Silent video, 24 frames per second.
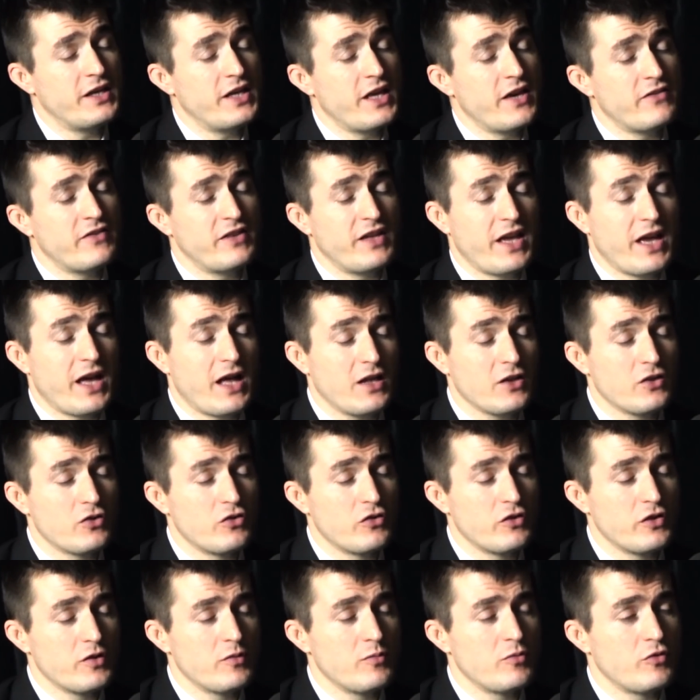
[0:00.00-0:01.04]
gave the
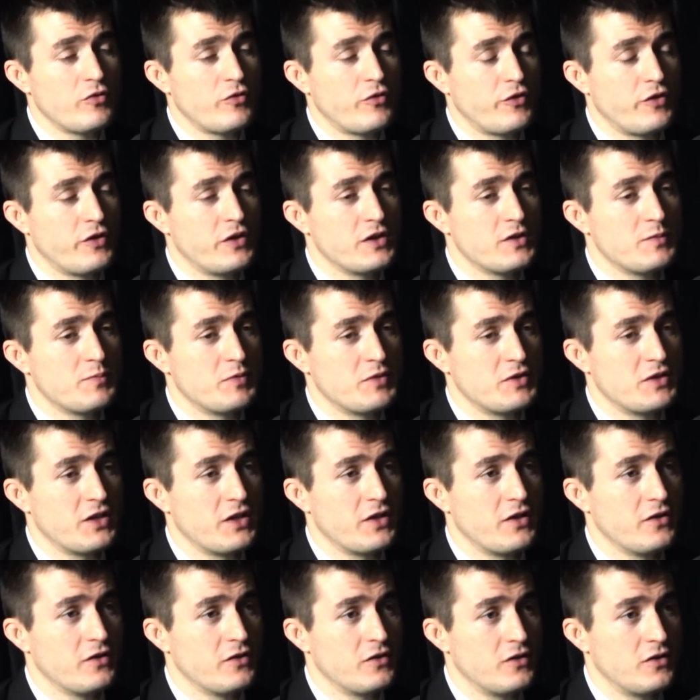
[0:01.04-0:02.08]
algorithm or for this
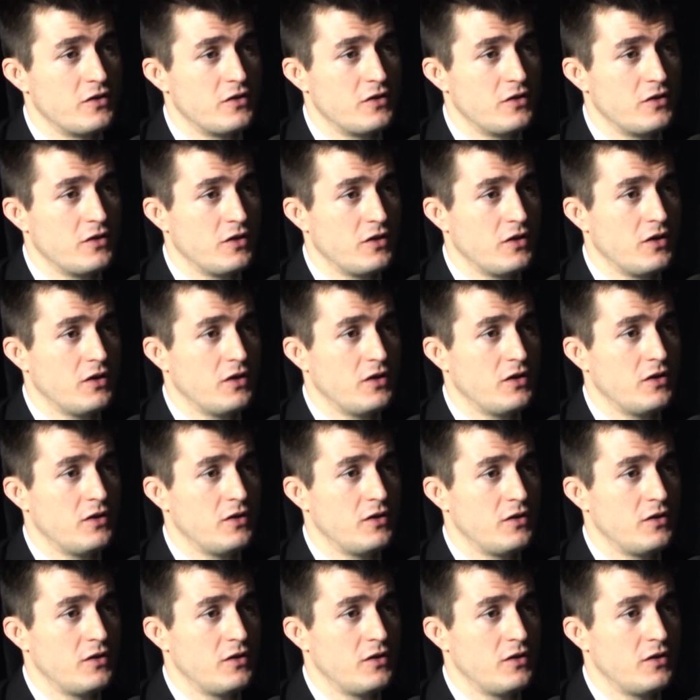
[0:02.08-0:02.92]
particular uh,